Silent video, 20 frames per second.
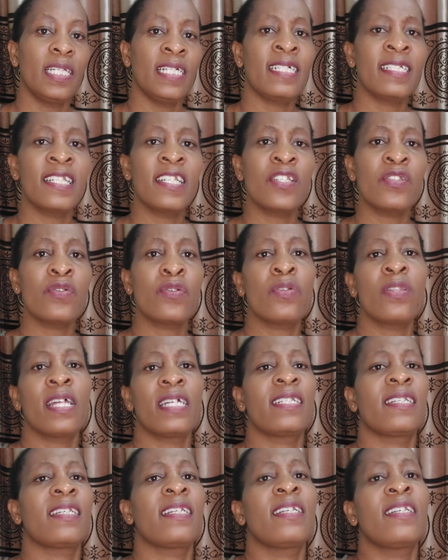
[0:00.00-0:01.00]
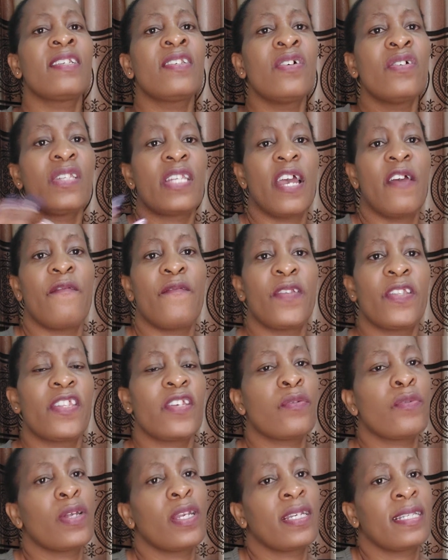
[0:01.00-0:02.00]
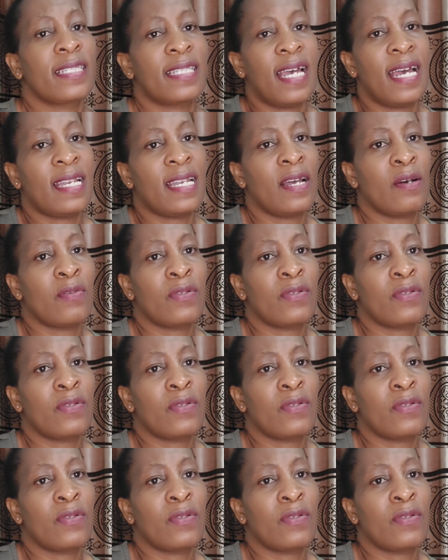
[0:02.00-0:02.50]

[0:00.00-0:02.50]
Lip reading: It is true that not everything will turn